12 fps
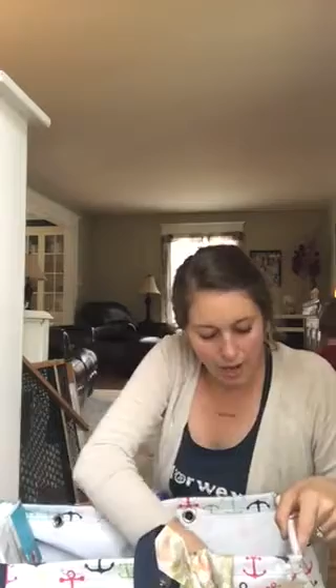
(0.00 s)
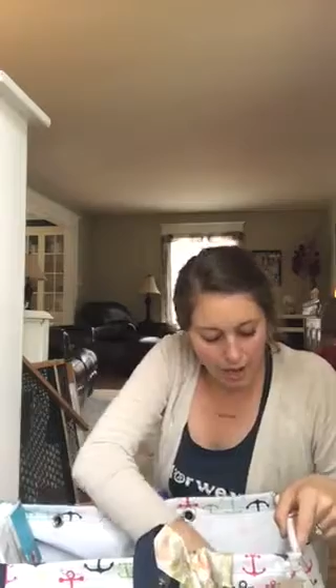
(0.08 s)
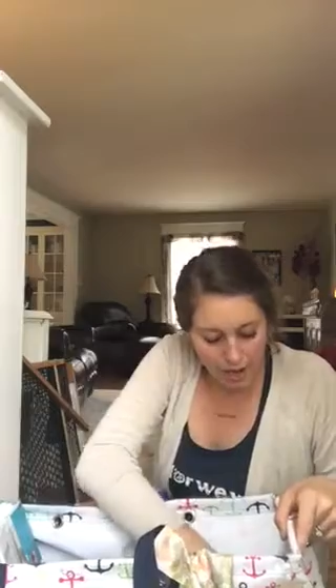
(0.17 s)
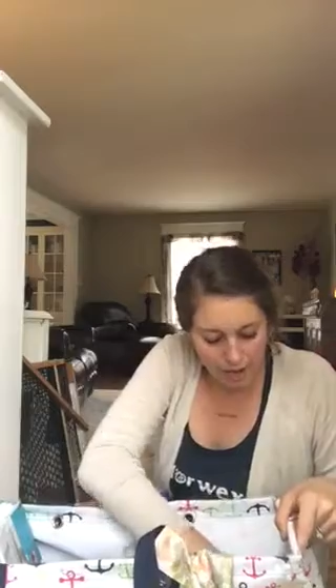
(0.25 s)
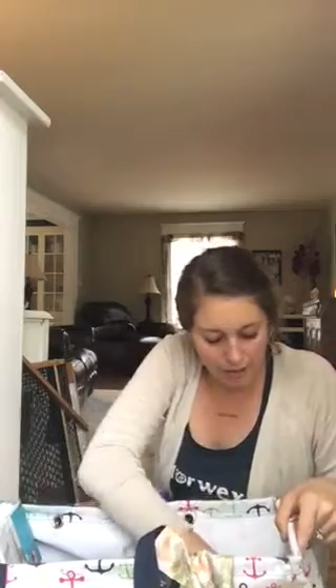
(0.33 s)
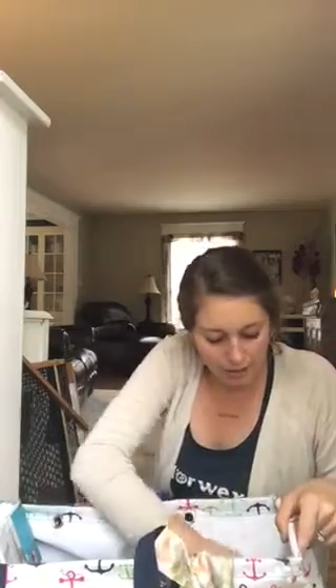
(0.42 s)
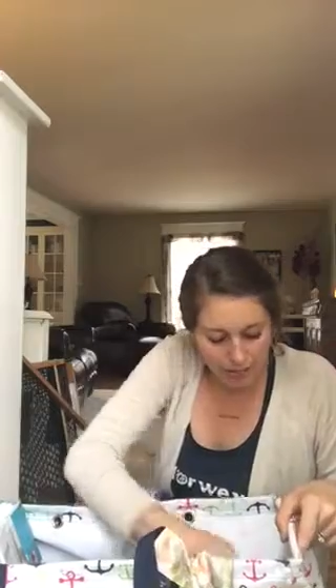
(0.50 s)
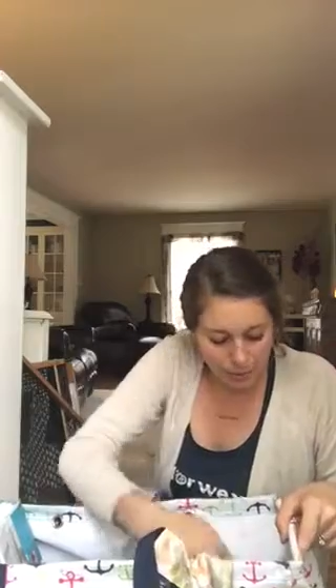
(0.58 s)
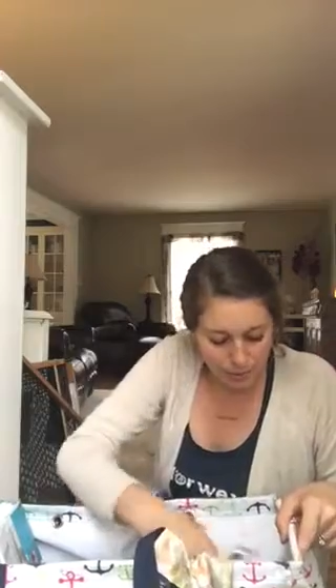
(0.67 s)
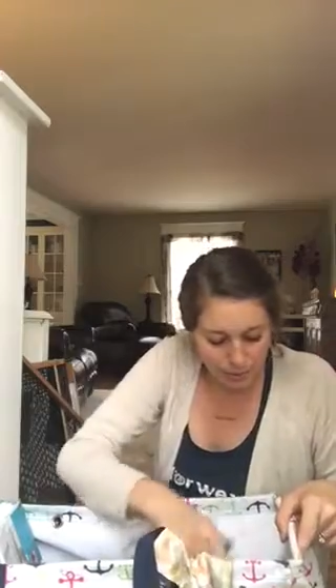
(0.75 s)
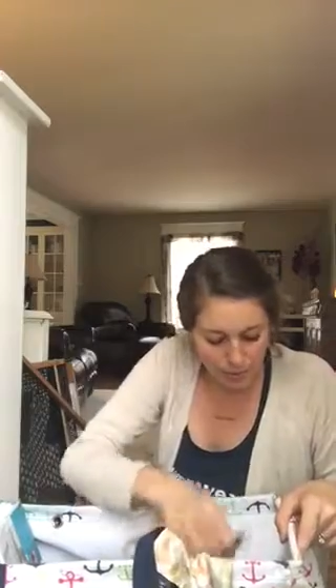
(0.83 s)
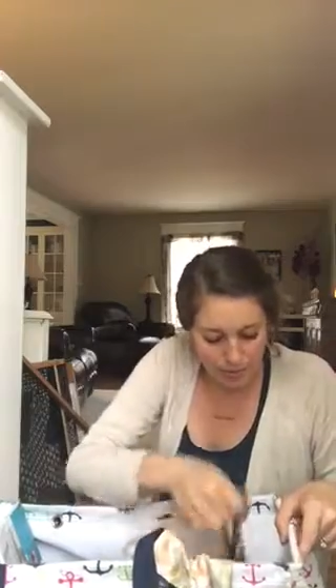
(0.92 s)
And last
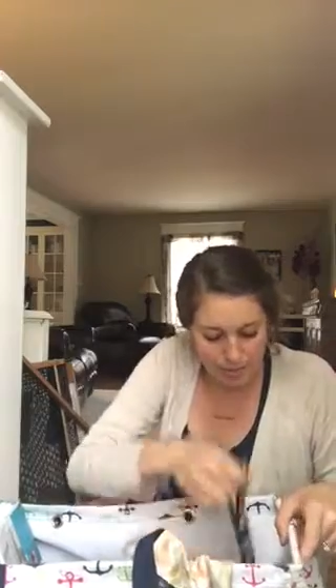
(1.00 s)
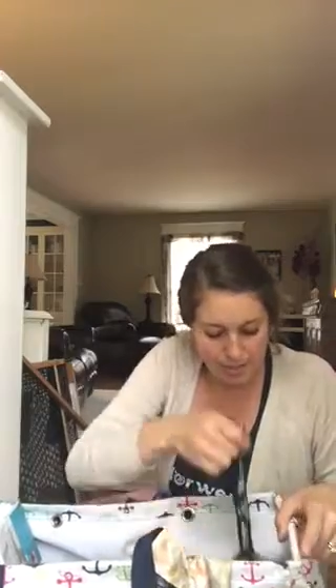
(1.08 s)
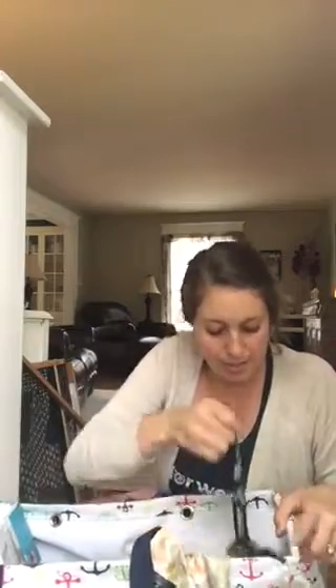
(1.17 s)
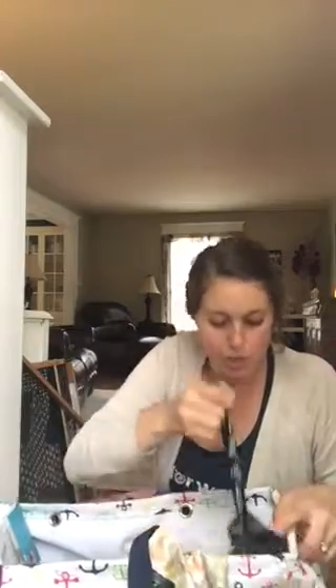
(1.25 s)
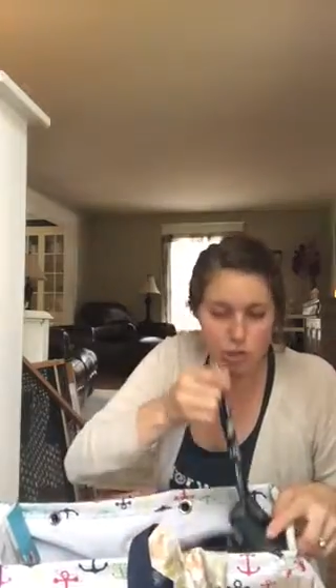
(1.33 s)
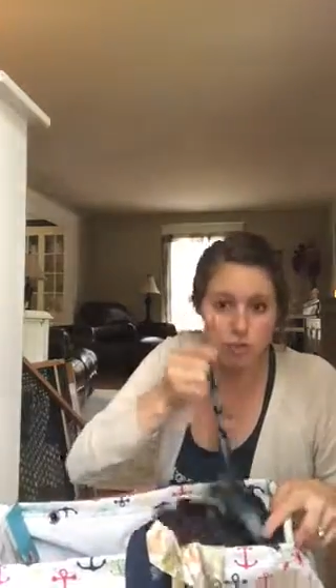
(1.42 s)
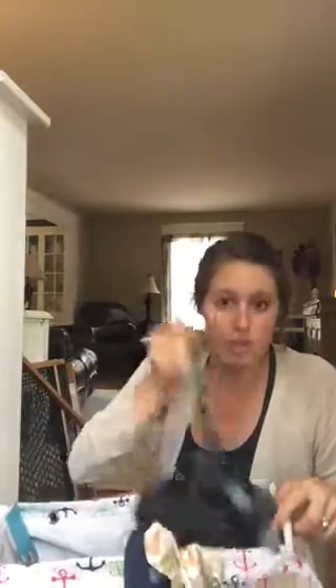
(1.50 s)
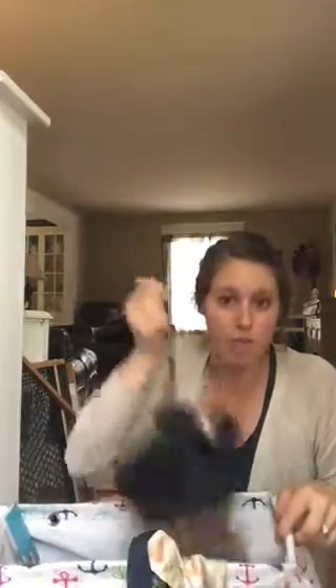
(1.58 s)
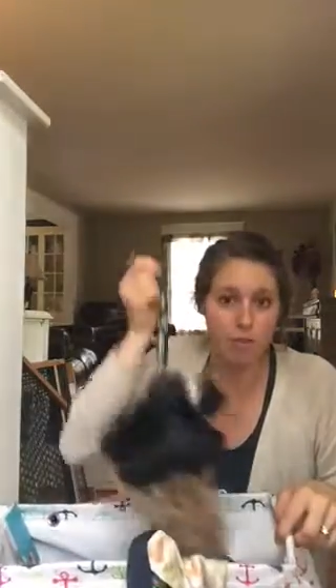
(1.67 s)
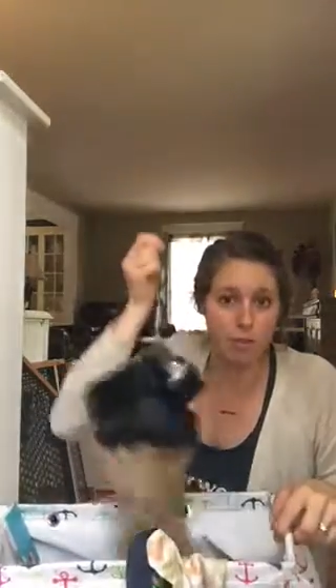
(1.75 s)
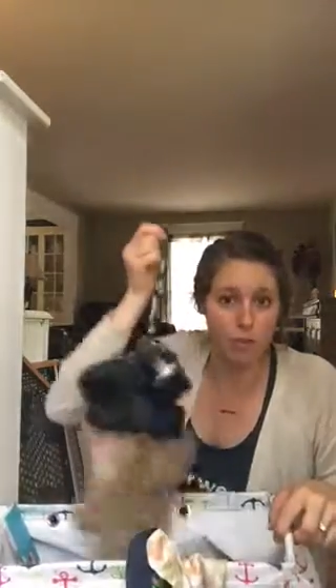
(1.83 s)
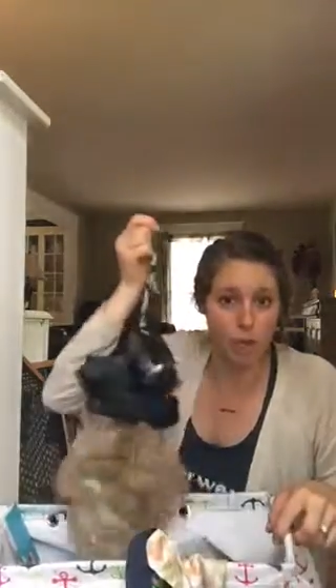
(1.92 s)
but not least, I just
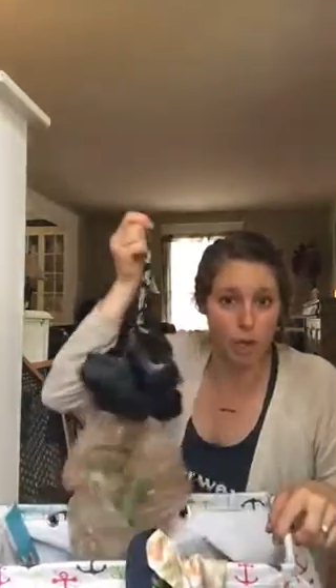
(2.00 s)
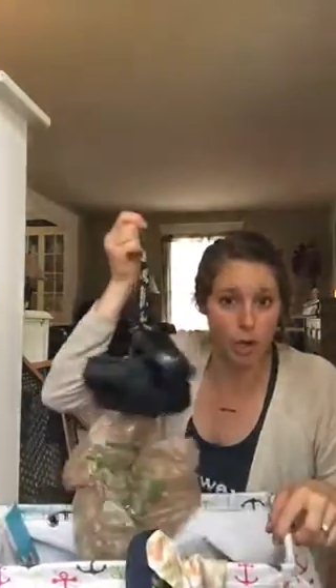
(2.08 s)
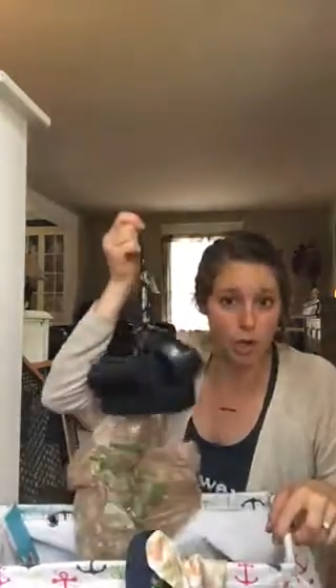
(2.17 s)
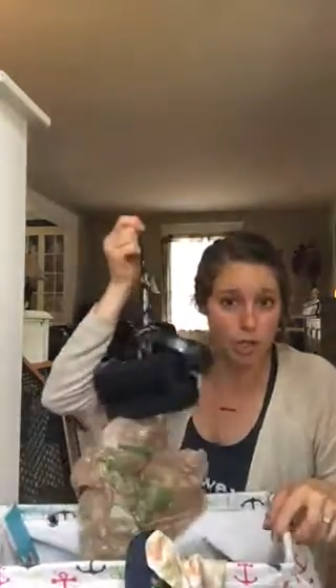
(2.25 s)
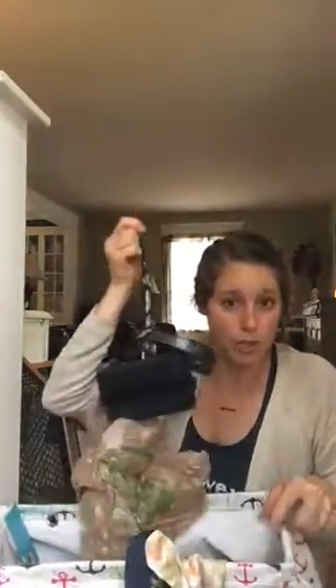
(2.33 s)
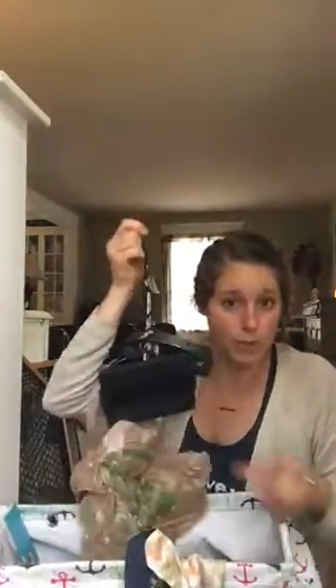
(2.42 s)
have rubber brushes